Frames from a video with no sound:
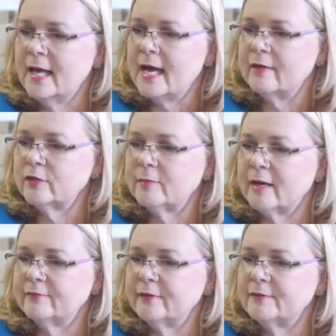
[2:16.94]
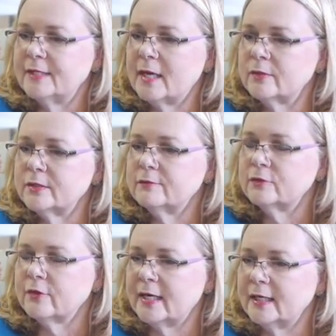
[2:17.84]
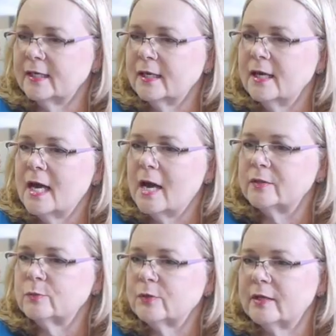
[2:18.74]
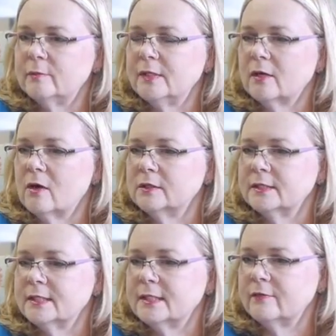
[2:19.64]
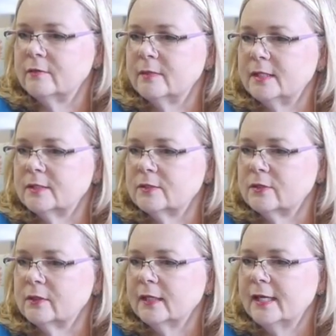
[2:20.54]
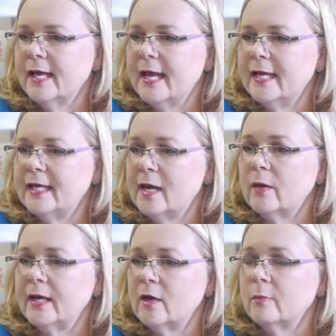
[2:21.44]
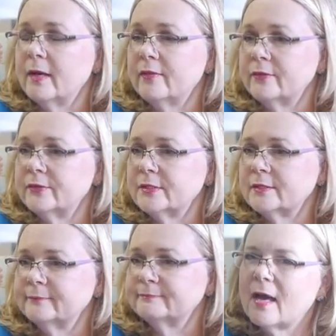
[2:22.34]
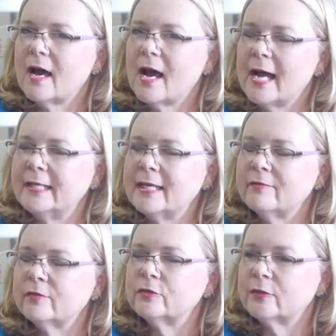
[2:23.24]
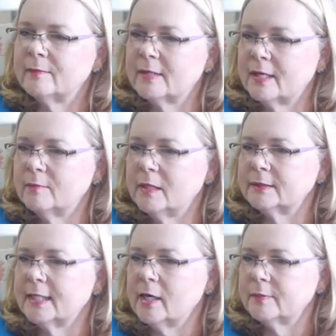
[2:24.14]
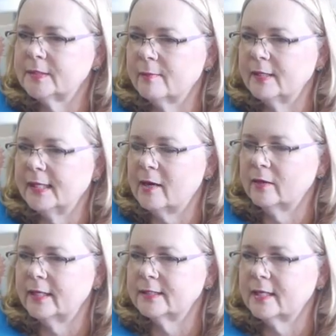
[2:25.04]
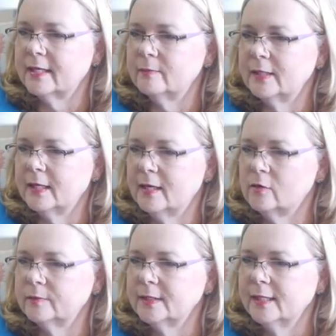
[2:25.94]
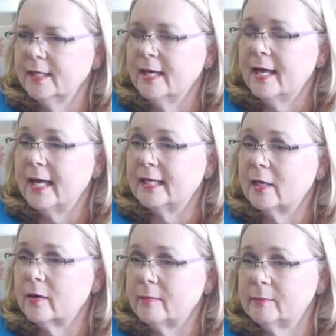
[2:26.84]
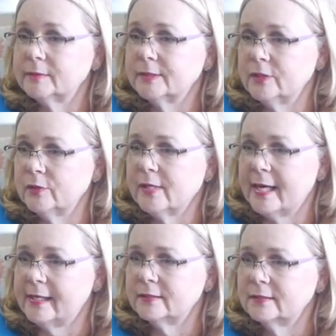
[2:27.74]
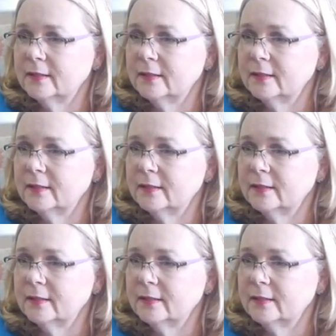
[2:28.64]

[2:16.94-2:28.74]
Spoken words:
After about 50 hours of training, I was proud to be called a Stephen minister, and now I help others. I never dreamed that I'd be able to help somebody out as I had been helped, and now I'm able to do that.